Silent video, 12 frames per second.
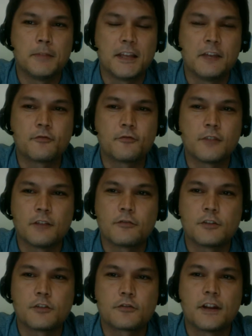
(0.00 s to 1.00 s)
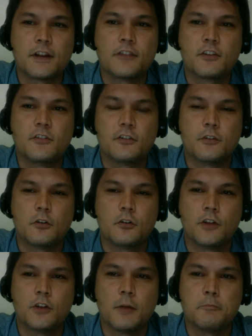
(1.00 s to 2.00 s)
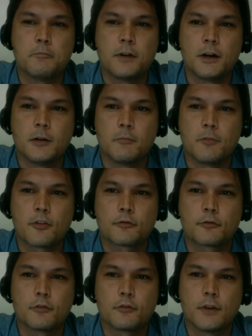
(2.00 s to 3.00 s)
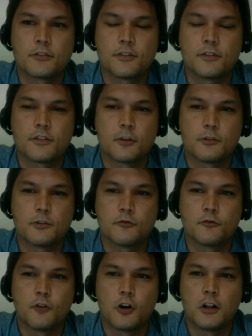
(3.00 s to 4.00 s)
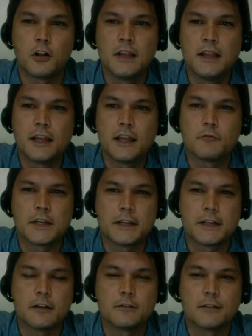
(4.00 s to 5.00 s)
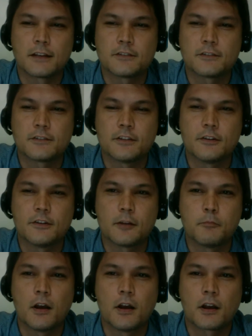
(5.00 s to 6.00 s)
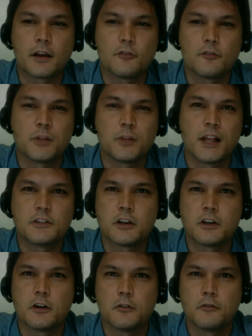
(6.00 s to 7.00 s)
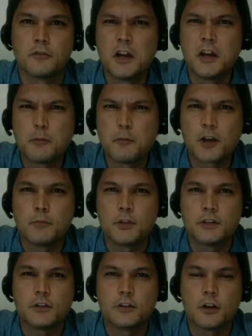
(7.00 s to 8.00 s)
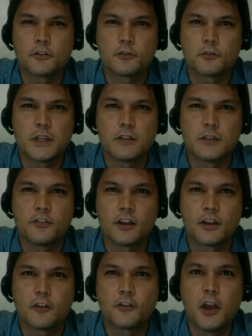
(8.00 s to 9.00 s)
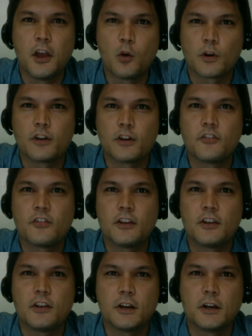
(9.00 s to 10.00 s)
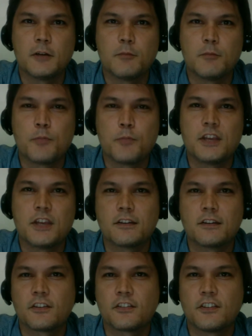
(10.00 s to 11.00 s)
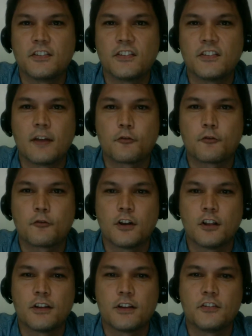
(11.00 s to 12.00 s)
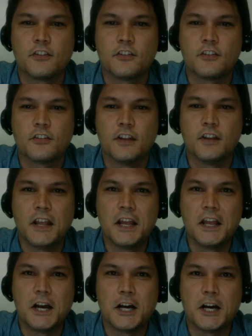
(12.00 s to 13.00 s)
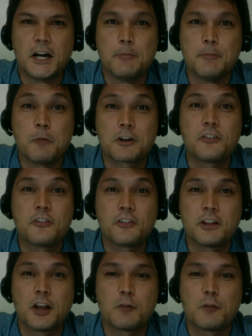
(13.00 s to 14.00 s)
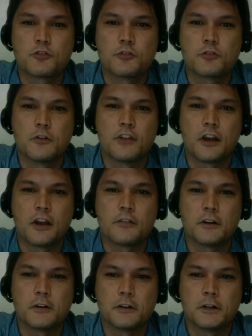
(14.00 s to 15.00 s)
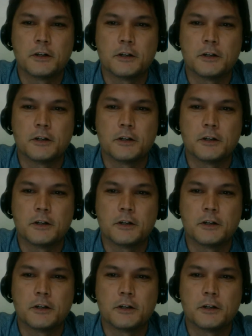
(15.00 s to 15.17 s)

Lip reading: if the trends continue to hold up through the rest of the summer and fall, and right now, like I said, they're at a kind of a plateau of about $1 million a week in sales, we're going to see a peak that exceeds that for the holiday season, and we're going to see a lot more drones out there.